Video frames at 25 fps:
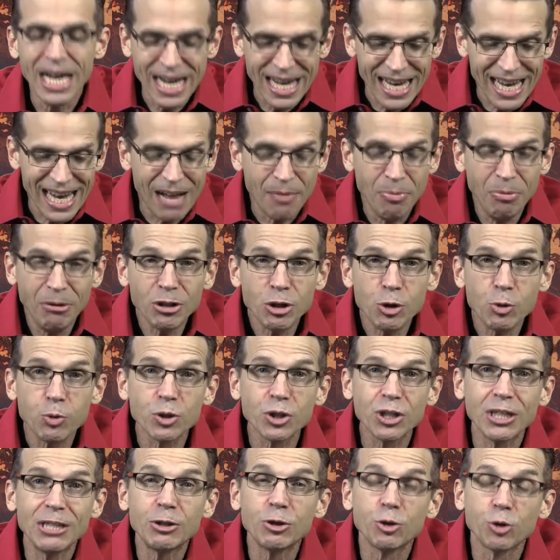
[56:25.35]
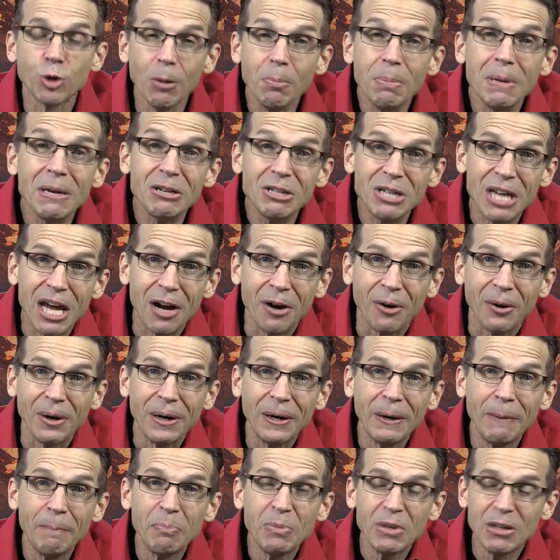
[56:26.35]
And this was a
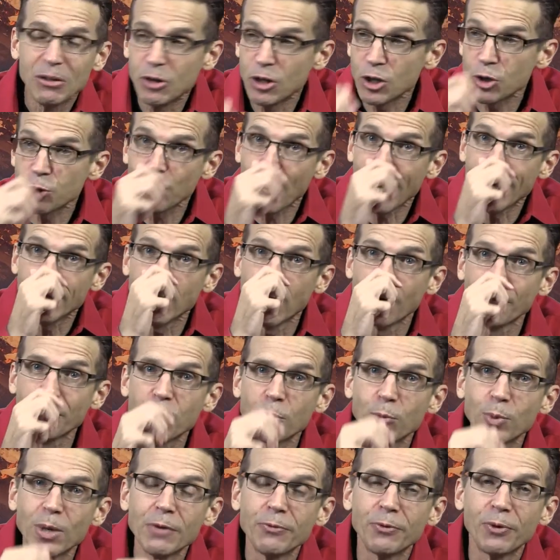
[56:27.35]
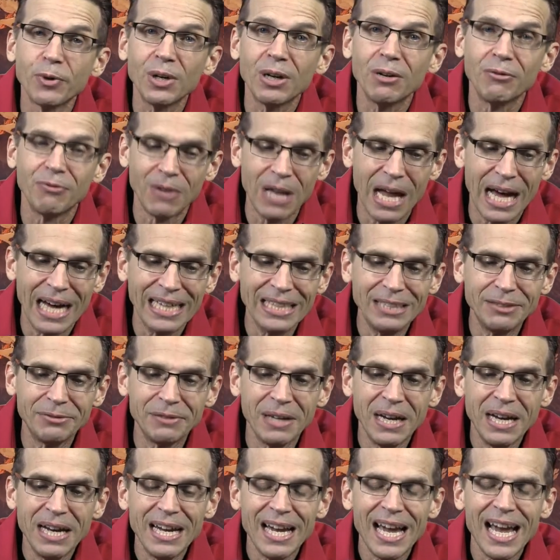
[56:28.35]
tributary just right off the river of life,
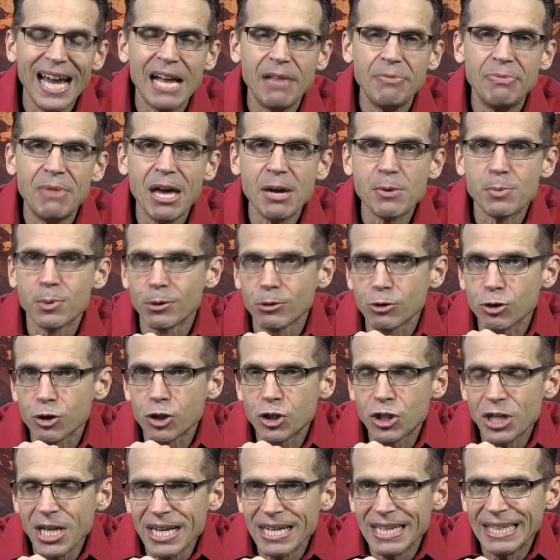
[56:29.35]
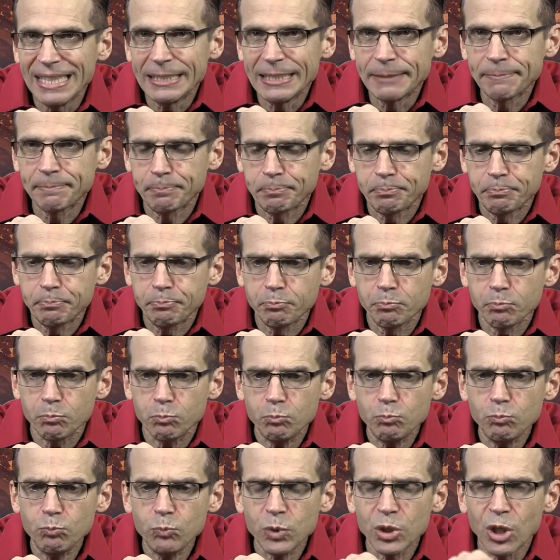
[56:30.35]
and they were sitting
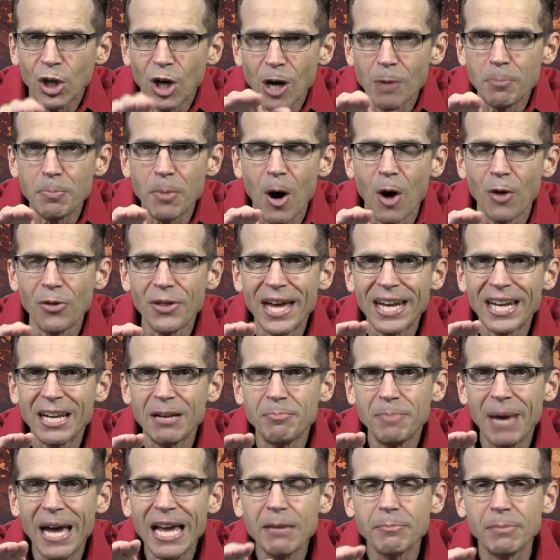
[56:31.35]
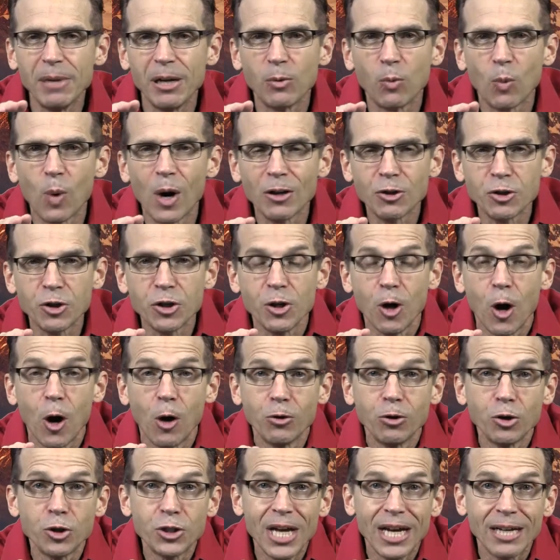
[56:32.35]
up on that embankment watching all
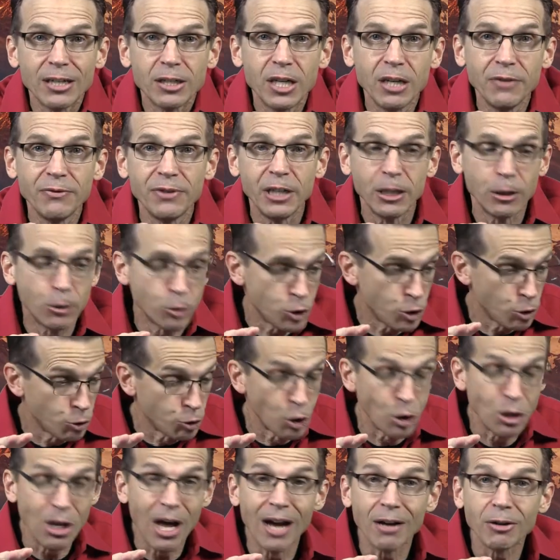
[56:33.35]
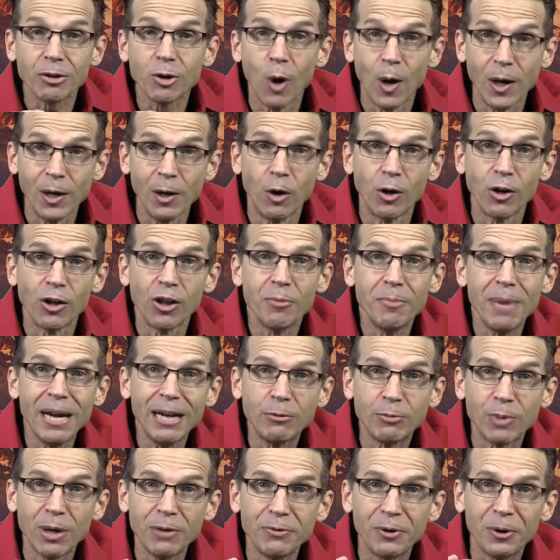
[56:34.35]
this activity because there's a lot going on in the main
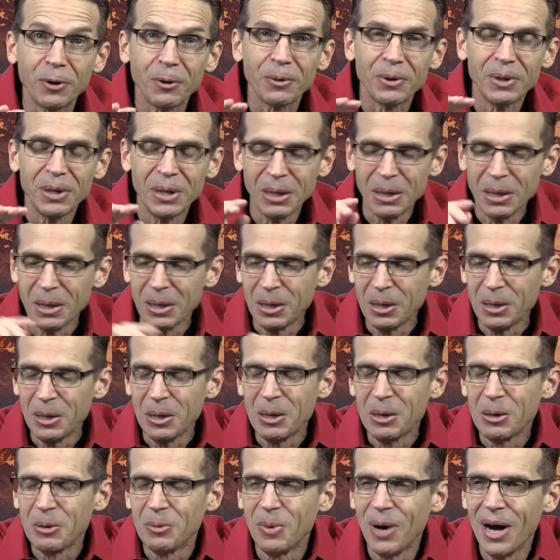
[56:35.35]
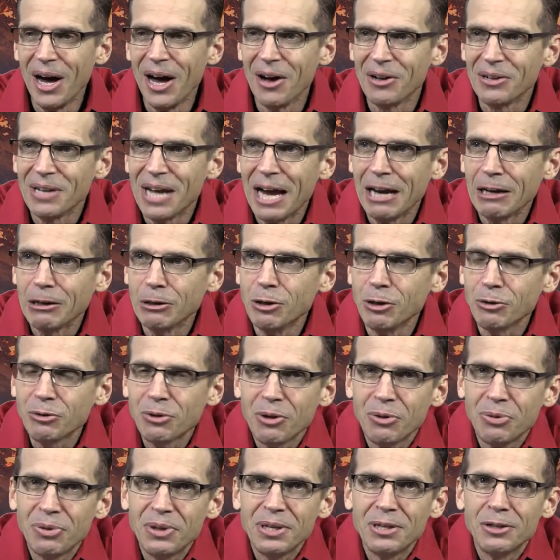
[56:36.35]
river wow, I looked
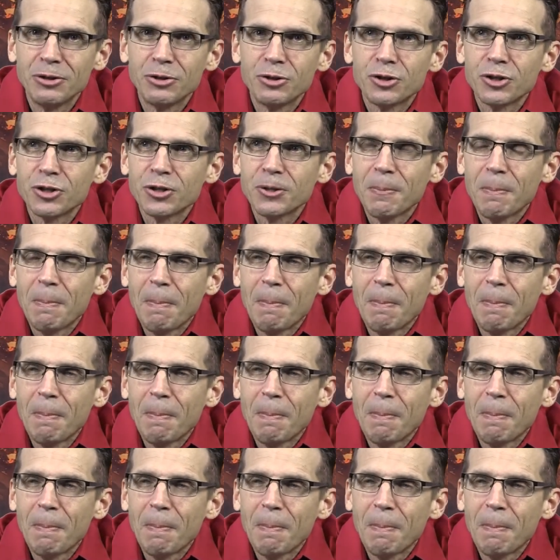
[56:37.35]
at this.